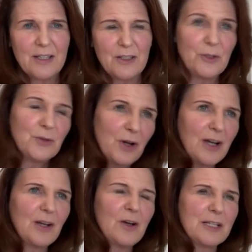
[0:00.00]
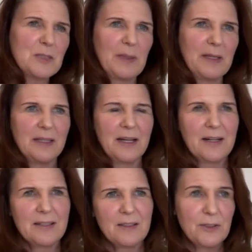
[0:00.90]
You don't know how long it's been
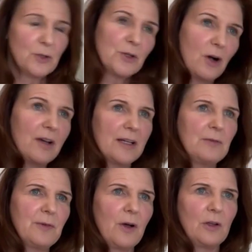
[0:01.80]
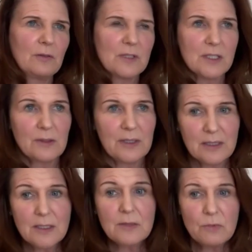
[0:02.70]
there. You don't know how it evolved. So it
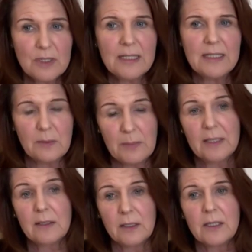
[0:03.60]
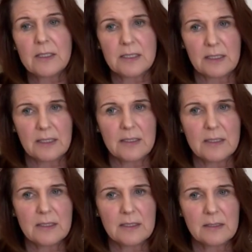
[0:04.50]
doesn't really make a lot of
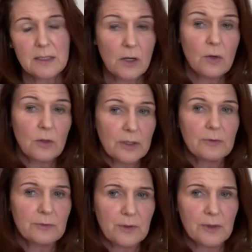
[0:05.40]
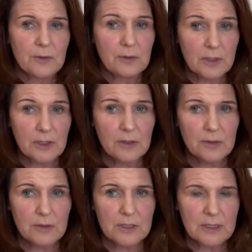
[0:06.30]
sense to go looking for the
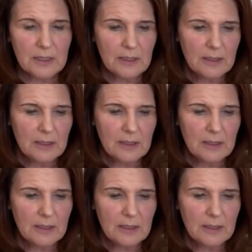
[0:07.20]
cues.